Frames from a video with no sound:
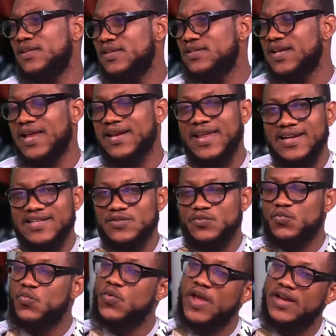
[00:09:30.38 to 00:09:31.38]
this, and that's
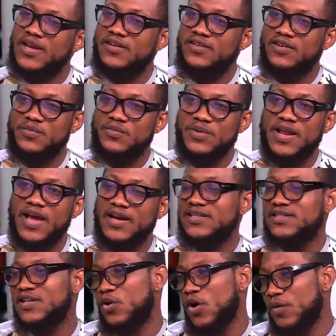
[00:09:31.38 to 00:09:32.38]
where the
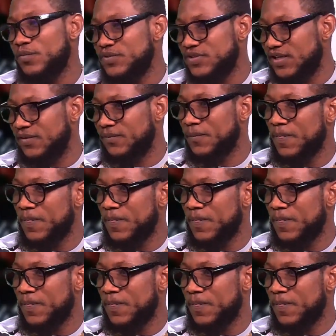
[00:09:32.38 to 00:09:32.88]
criminality comes in,